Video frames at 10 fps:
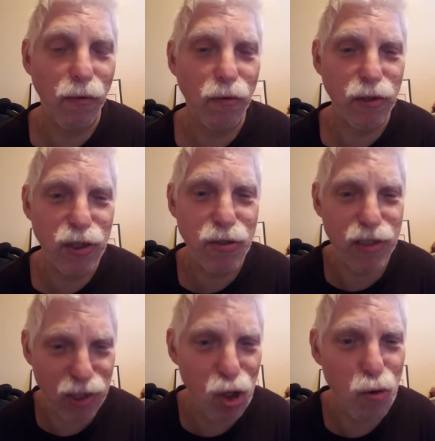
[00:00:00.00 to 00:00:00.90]

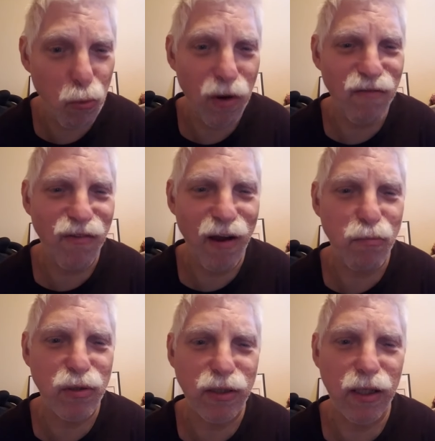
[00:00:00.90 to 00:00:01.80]

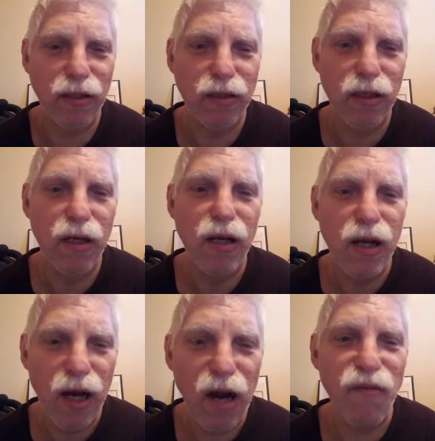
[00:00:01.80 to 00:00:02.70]
0.5%
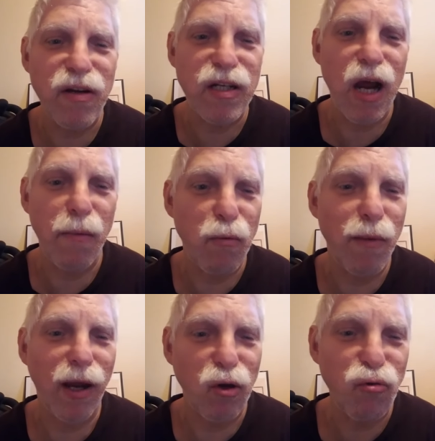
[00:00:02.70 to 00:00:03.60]
every time you
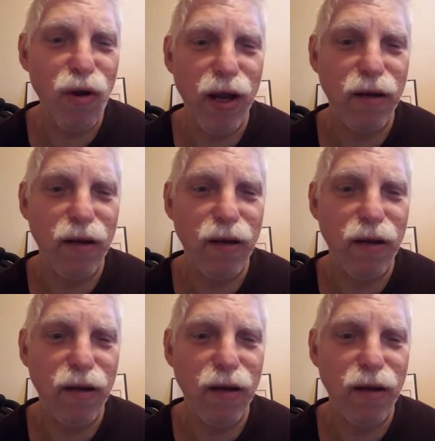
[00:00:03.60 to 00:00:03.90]
make a trade.